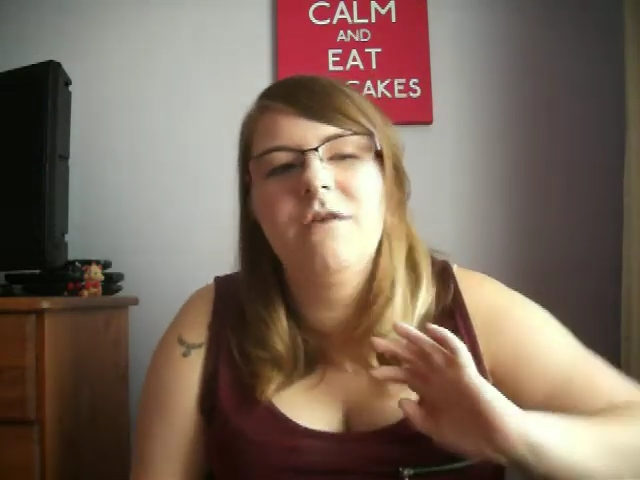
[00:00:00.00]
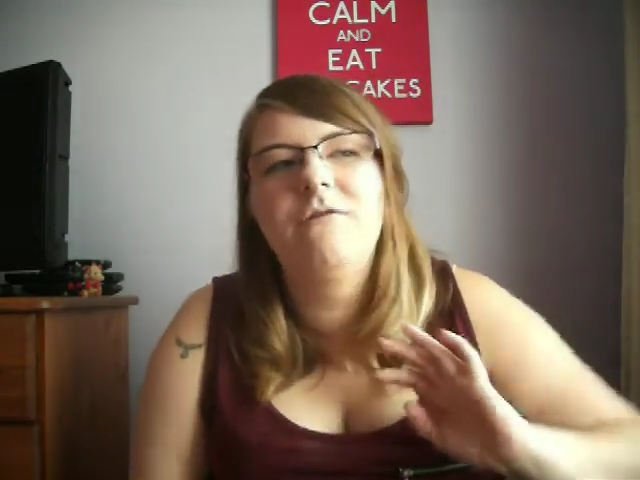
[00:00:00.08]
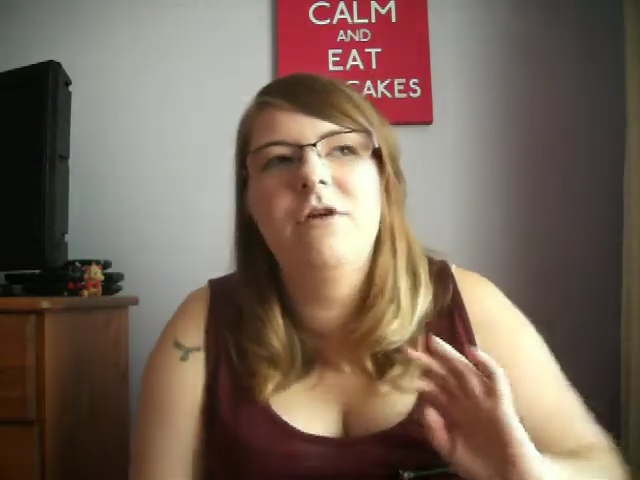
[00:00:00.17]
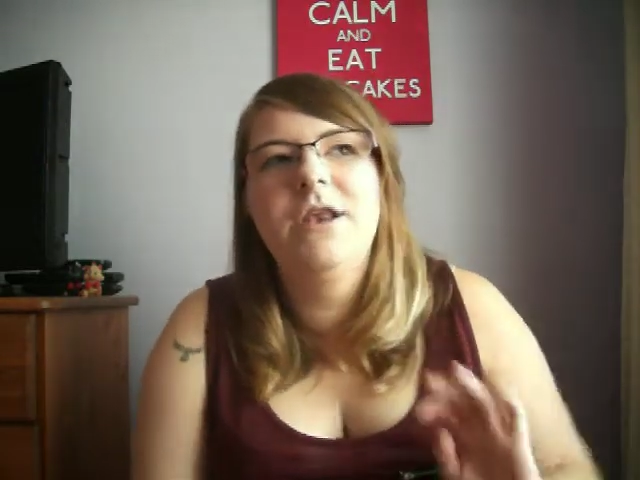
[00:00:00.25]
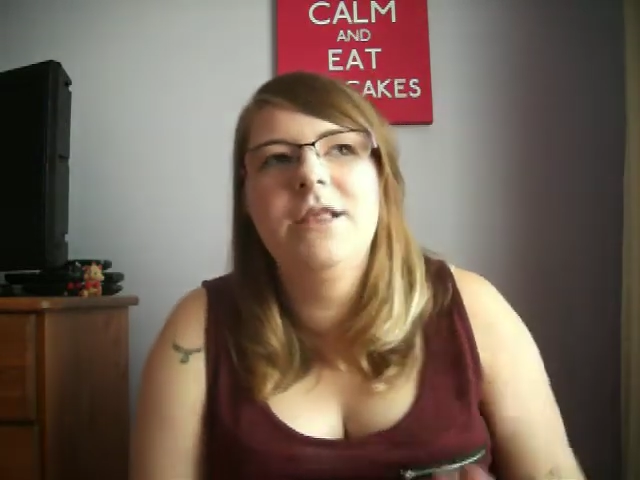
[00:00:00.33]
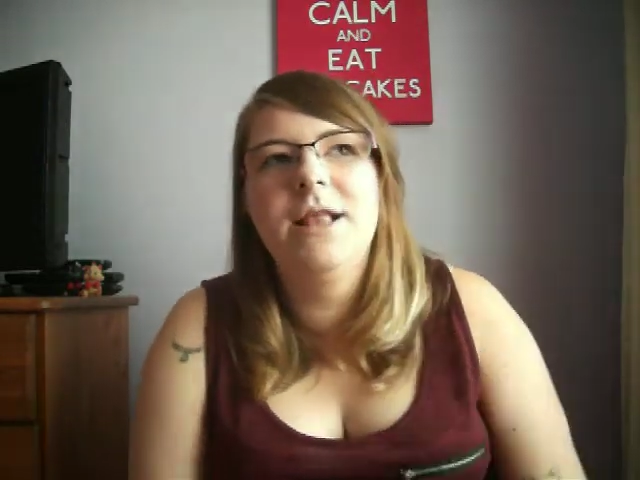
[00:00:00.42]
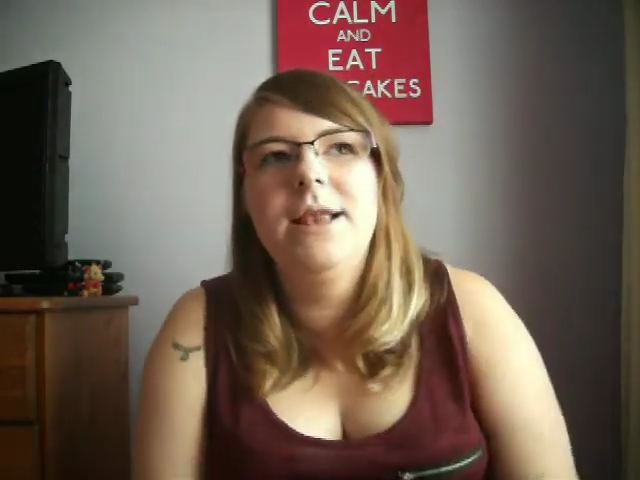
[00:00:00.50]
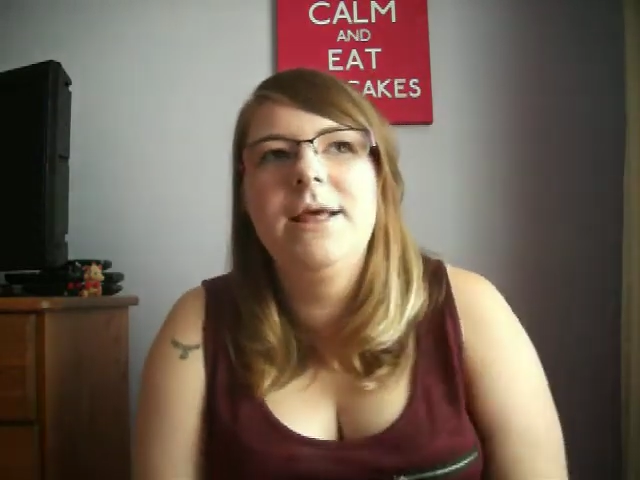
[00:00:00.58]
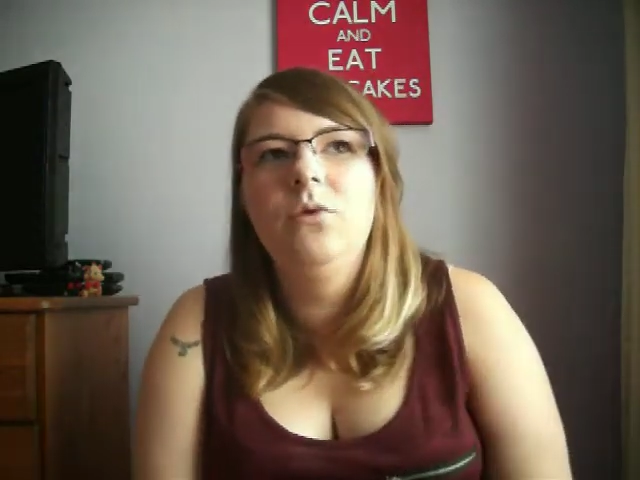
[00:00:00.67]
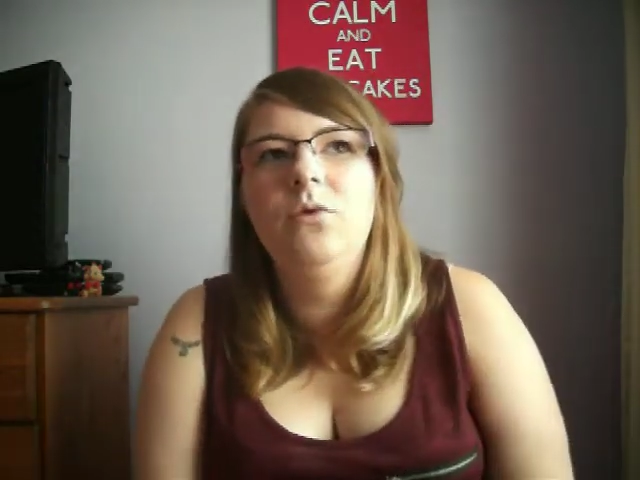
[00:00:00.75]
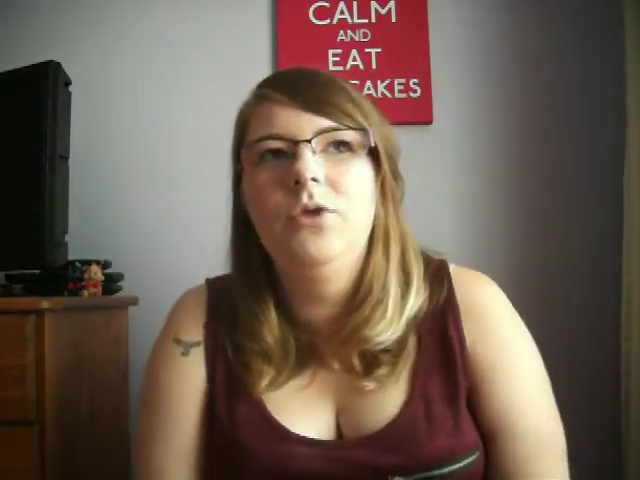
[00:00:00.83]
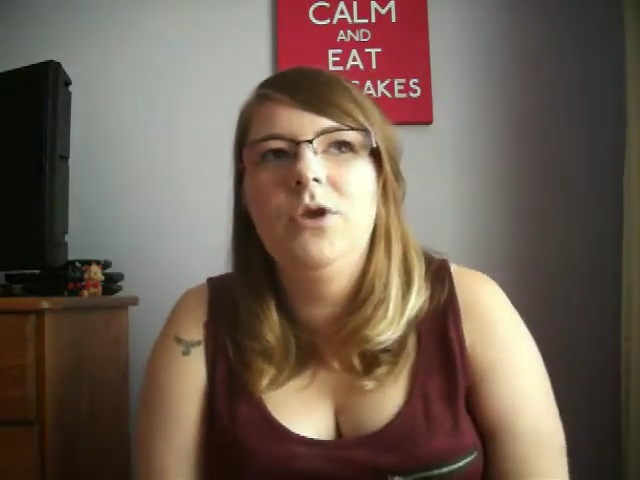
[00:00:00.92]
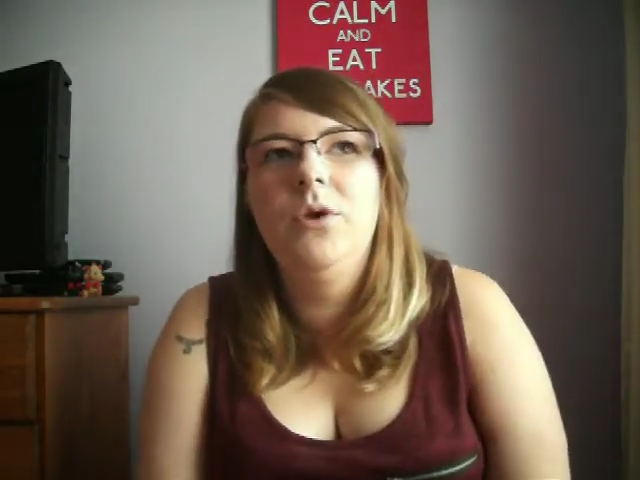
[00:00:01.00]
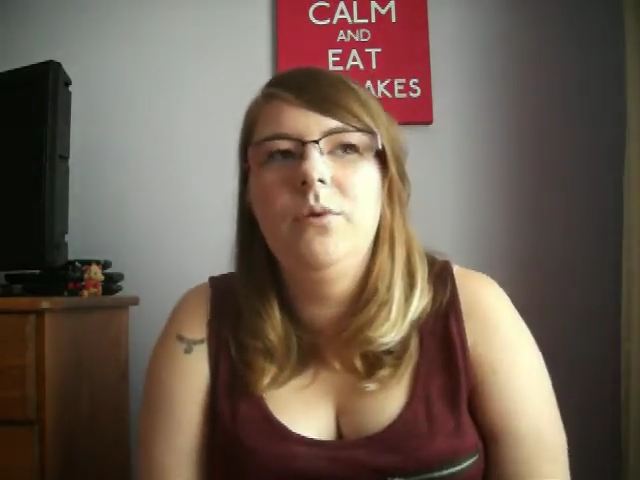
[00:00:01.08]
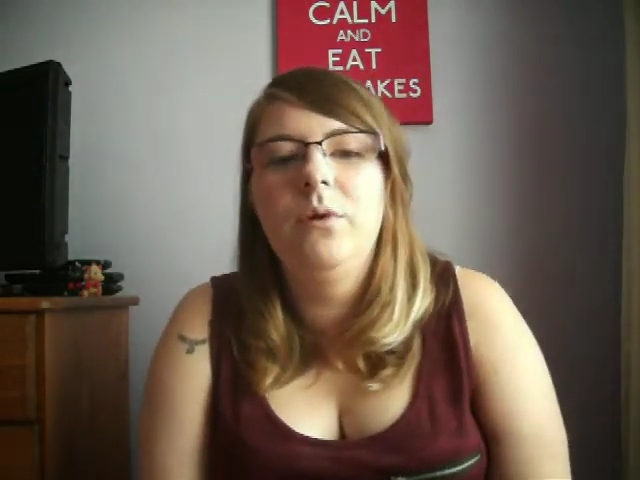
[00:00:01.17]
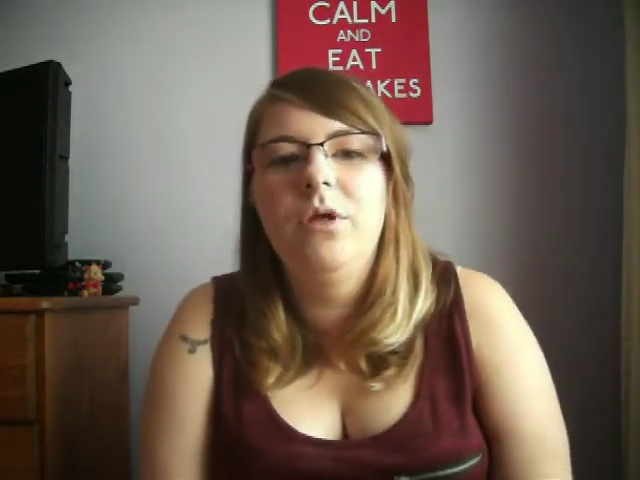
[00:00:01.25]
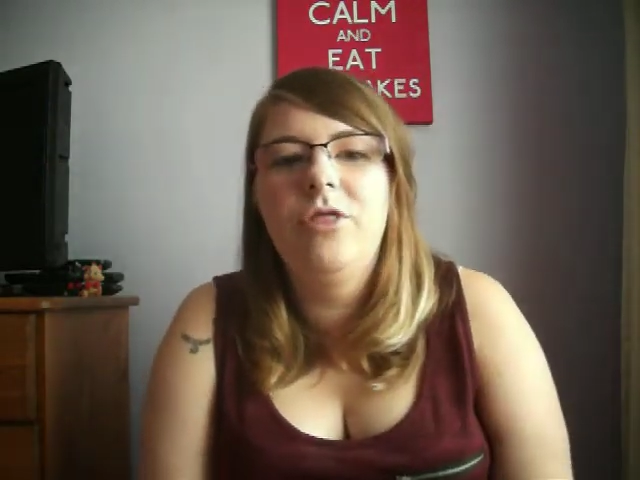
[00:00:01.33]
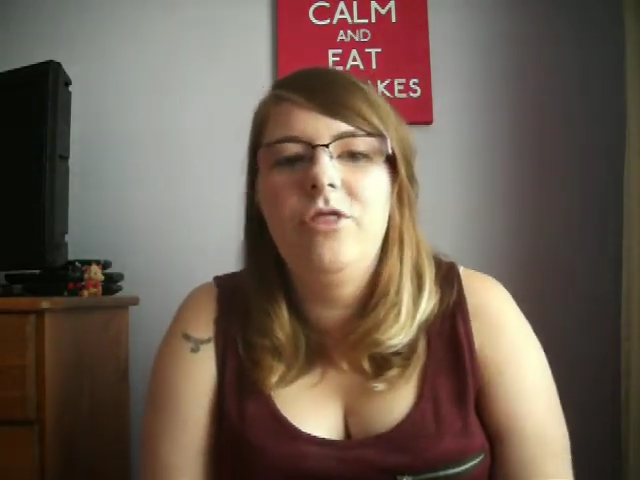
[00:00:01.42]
I find it's a little too